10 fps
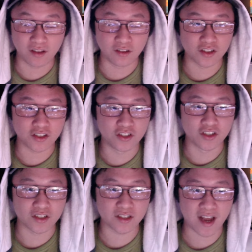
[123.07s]
looks
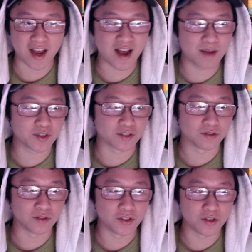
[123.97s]
just
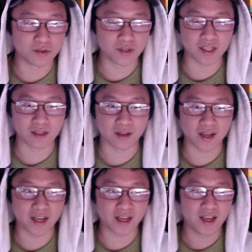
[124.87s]
absolutely
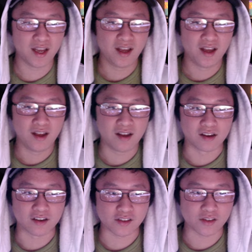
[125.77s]
like
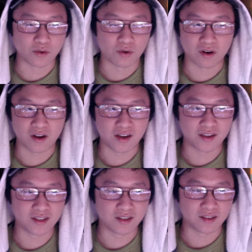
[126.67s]
a
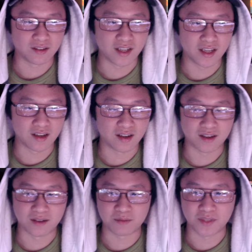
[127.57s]
Sauron,
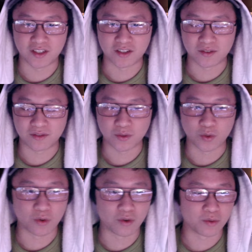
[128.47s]

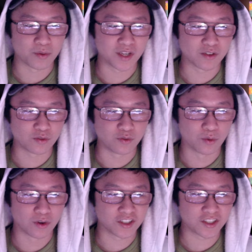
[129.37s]
Lord of the Rings
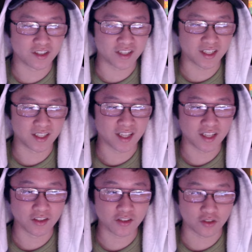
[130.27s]
Forge thing. Like
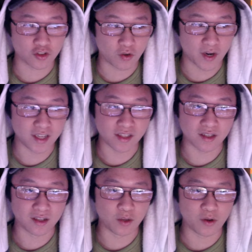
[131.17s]
that. This looks
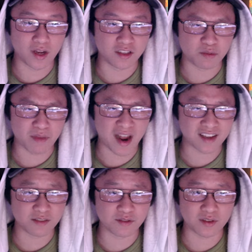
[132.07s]
crazy. Like you got these
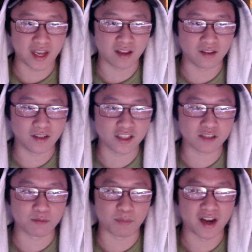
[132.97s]
massive alien
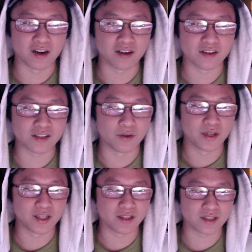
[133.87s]
spires
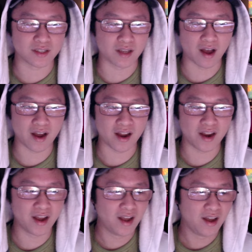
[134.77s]
going into the
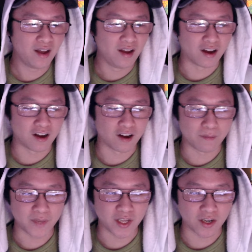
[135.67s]
sky.
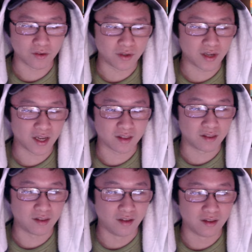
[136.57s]
You got
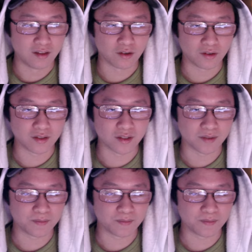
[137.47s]
the